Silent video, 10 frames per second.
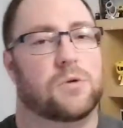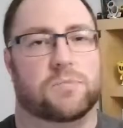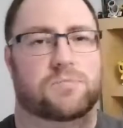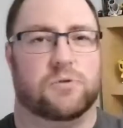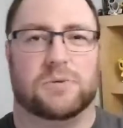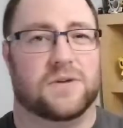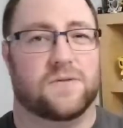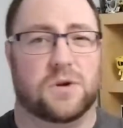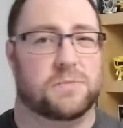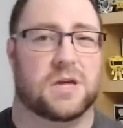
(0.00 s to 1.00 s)
Um, I'll
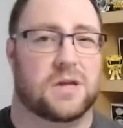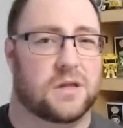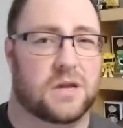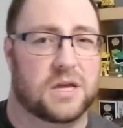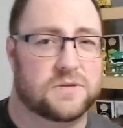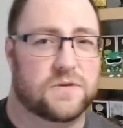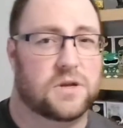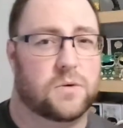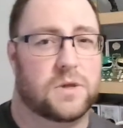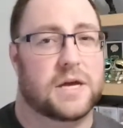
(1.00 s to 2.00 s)
probably give you an update in the
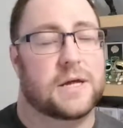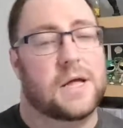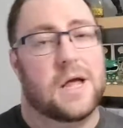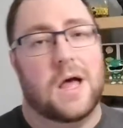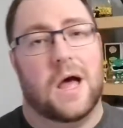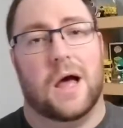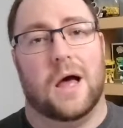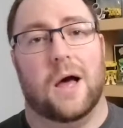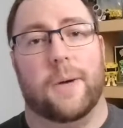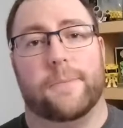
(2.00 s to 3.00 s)
next video on
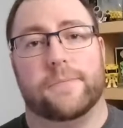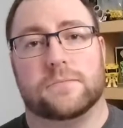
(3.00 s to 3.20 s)
that.